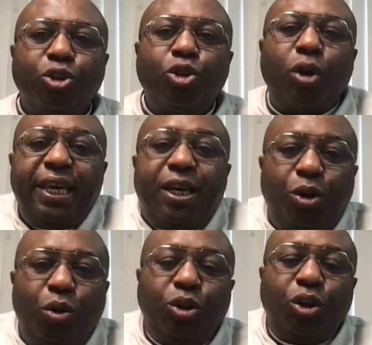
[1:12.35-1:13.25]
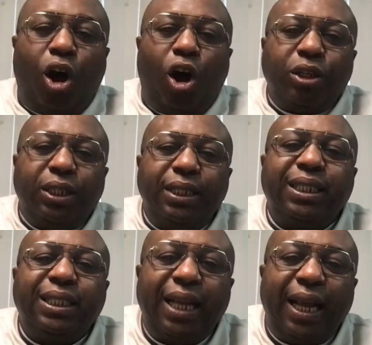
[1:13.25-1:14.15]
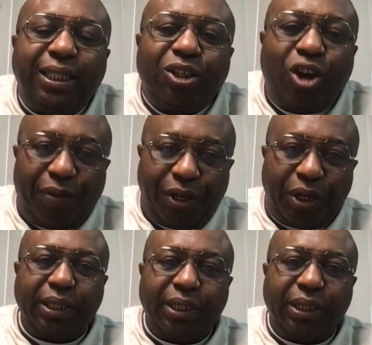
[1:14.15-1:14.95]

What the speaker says: include all the state governors,